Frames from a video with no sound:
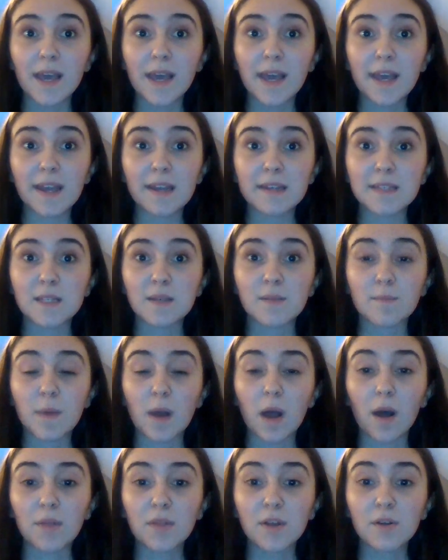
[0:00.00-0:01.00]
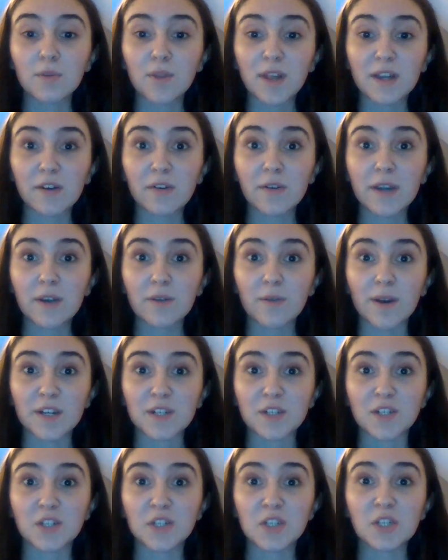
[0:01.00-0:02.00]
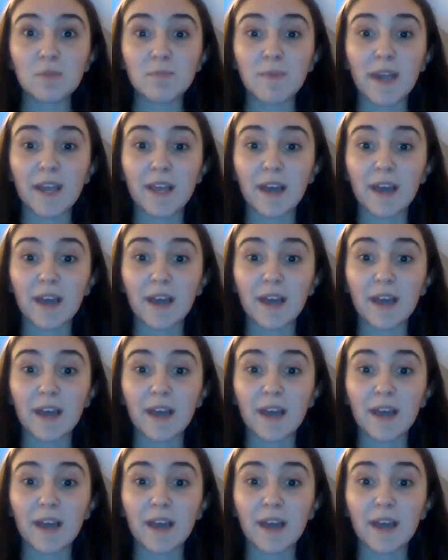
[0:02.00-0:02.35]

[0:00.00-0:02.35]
and some other lingering questions you may